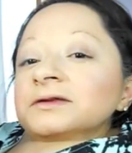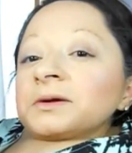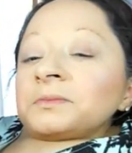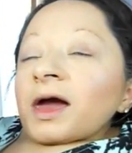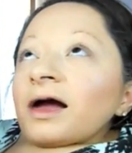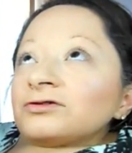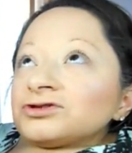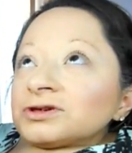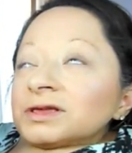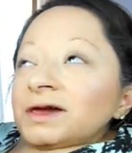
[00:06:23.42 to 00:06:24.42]
I'm
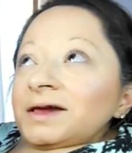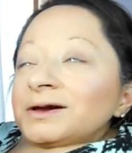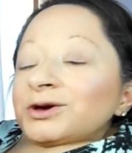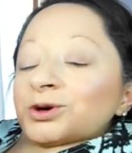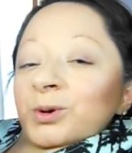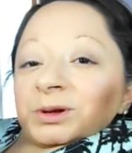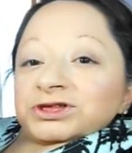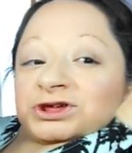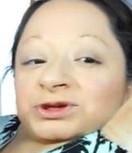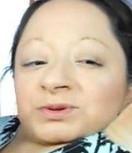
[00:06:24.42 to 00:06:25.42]
actually going
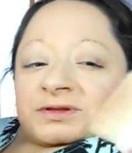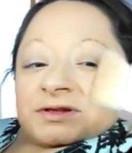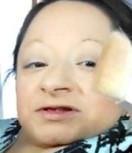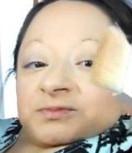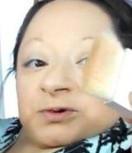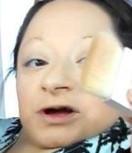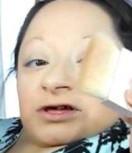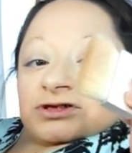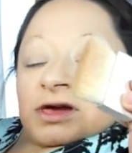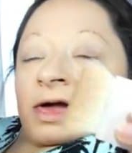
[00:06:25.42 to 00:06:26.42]
to use this
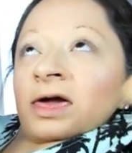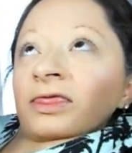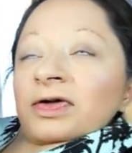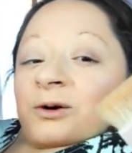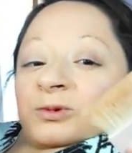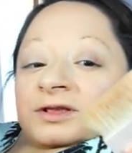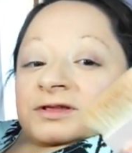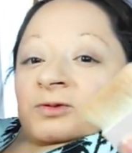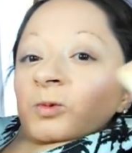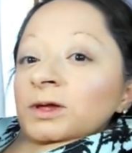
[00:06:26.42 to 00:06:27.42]
brush that was
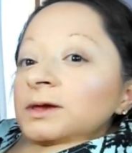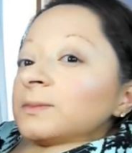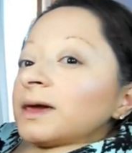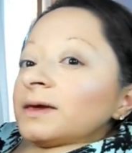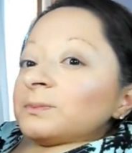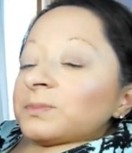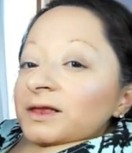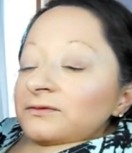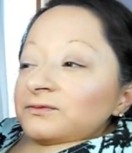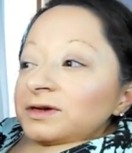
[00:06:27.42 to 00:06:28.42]
in one of my
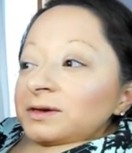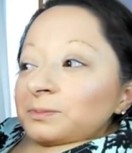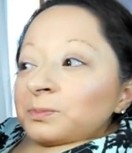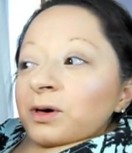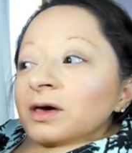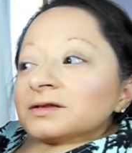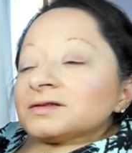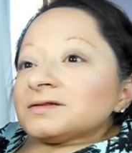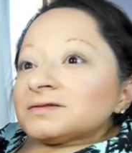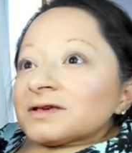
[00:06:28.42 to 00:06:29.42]
Benefit
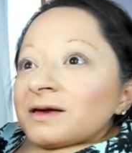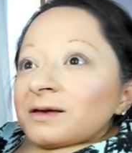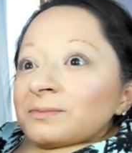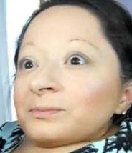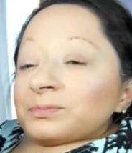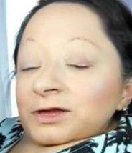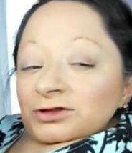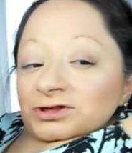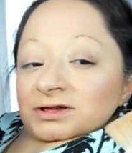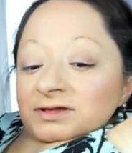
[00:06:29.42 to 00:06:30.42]
boxed
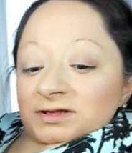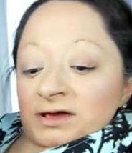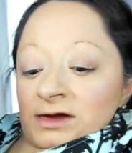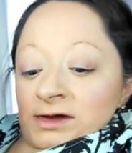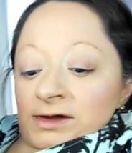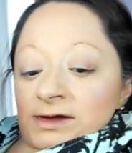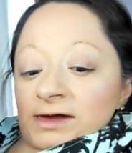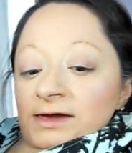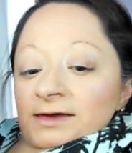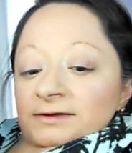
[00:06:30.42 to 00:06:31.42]
blushes.
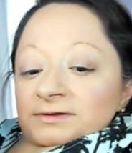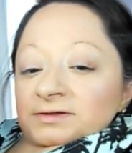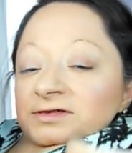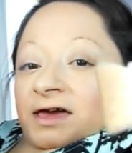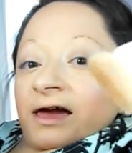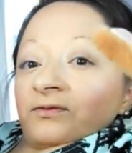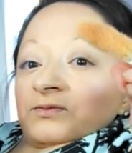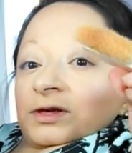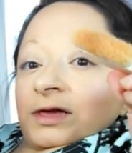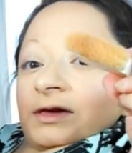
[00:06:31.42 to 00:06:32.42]
And I
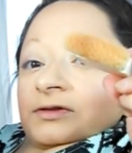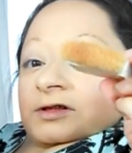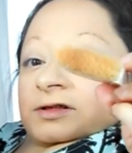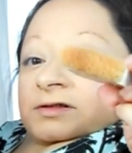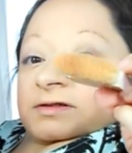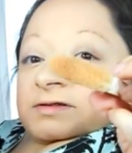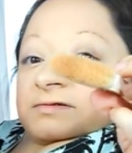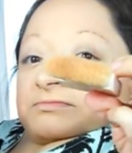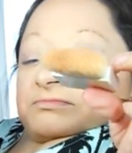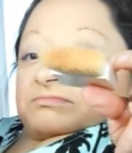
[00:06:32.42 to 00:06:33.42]
feel like this
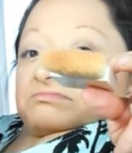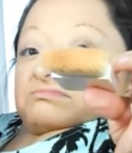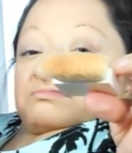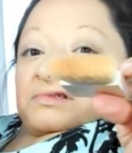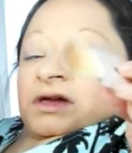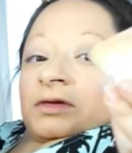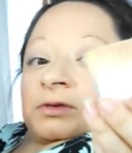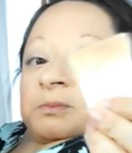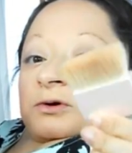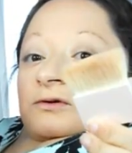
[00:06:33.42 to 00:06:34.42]
is like
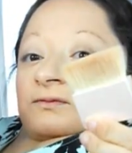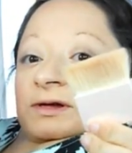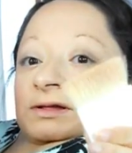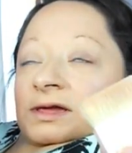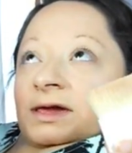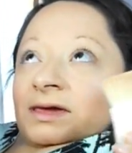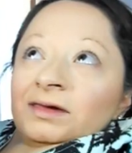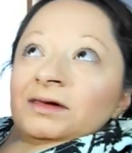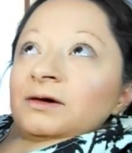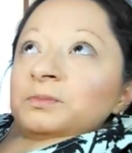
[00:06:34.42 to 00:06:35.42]
the perfect like
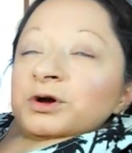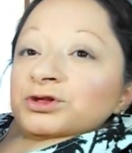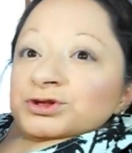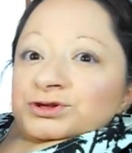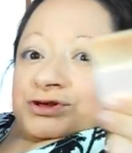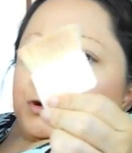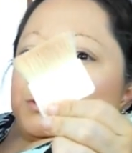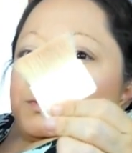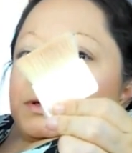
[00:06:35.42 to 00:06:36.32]
eat a brush dupe.